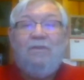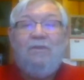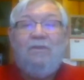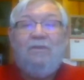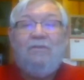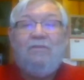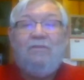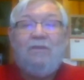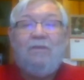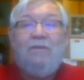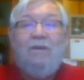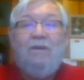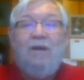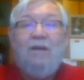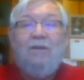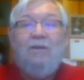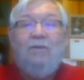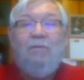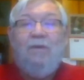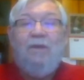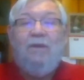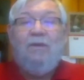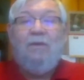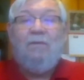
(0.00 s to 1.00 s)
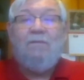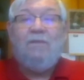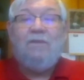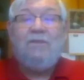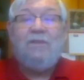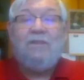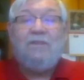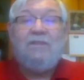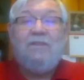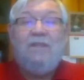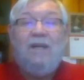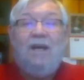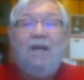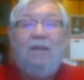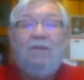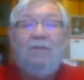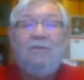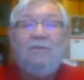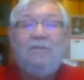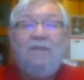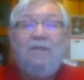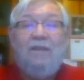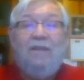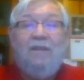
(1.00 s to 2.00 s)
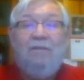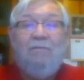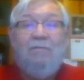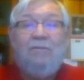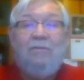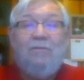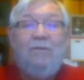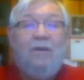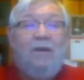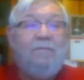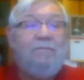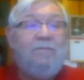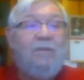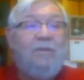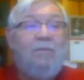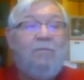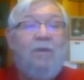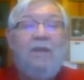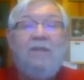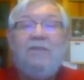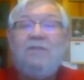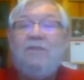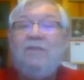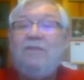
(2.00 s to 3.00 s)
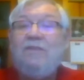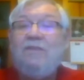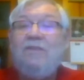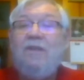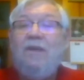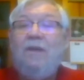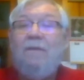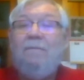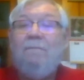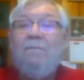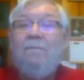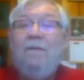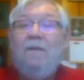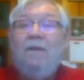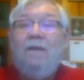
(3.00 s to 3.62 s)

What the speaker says: Chicago wheat over $6, and it was off to the races then.